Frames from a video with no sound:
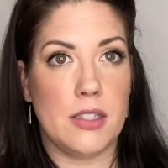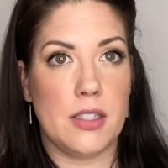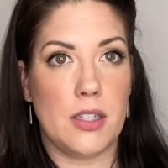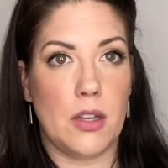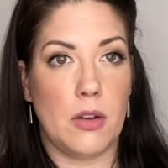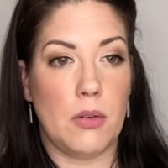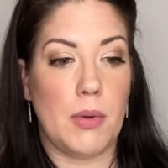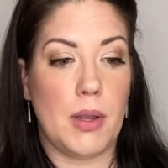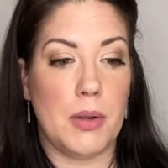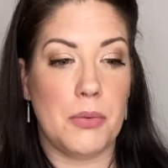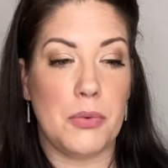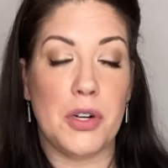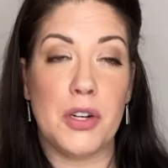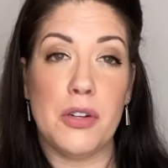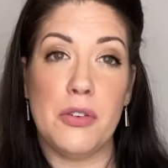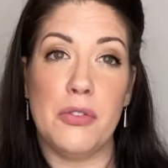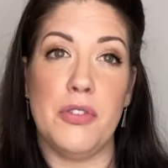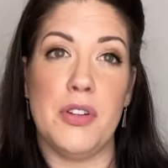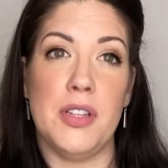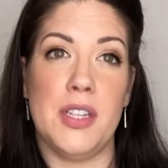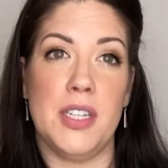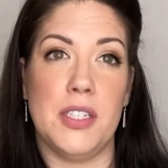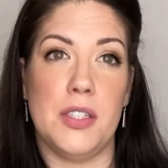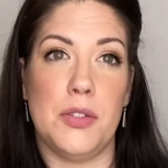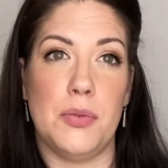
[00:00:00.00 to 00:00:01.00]
So my word for
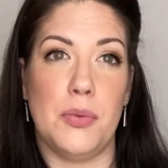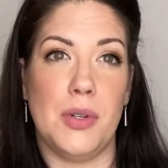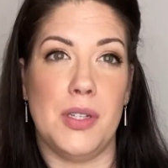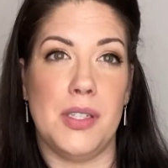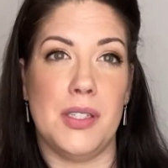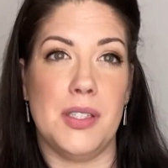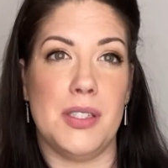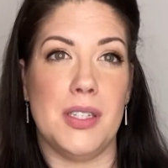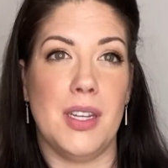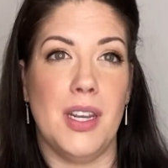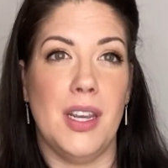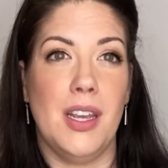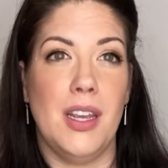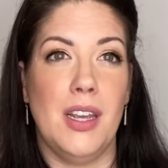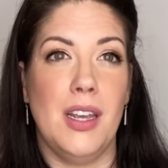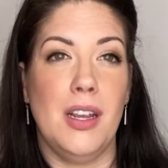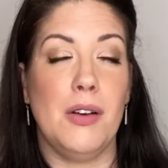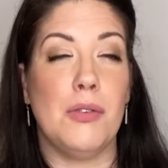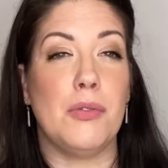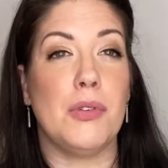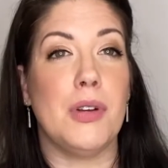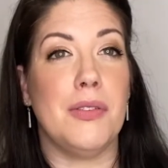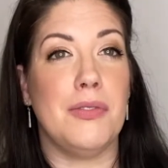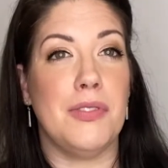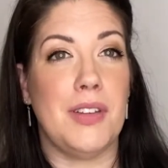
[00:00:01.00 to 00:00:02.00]
this was
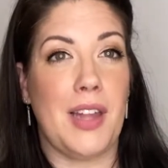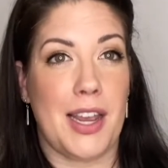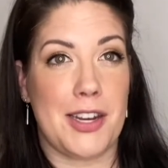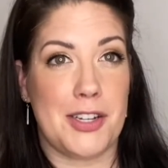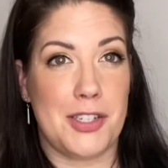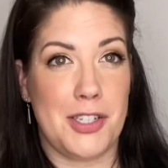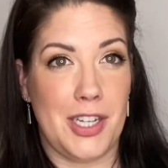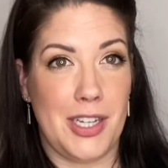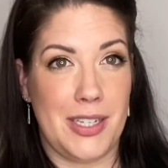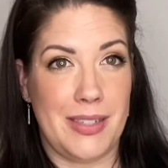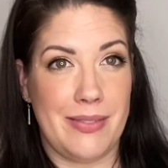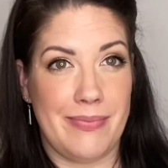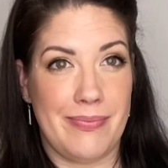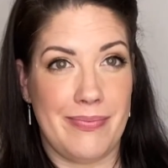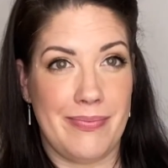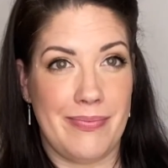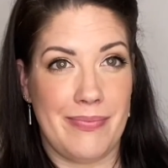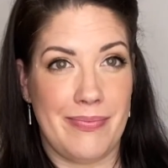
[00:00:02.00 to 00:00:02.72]
reflection.